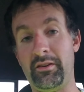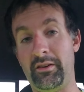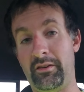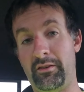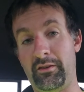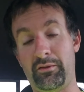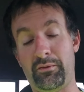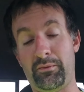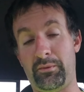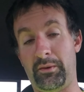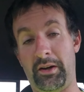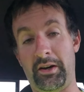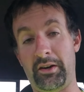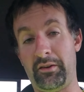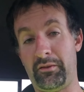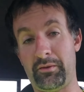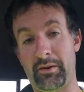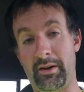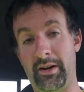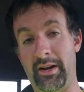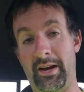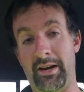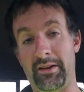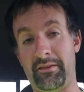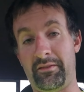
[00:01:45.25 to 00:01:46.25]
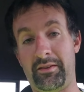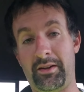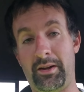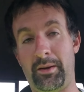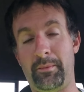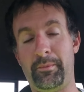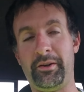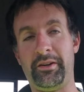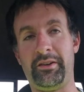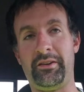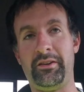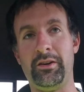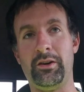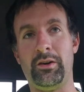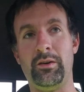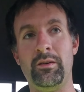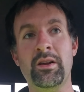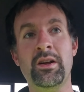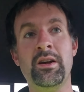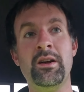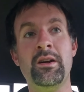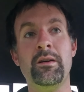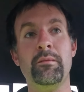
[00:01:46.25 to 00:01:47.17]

It just flies right out. It's not a big deal.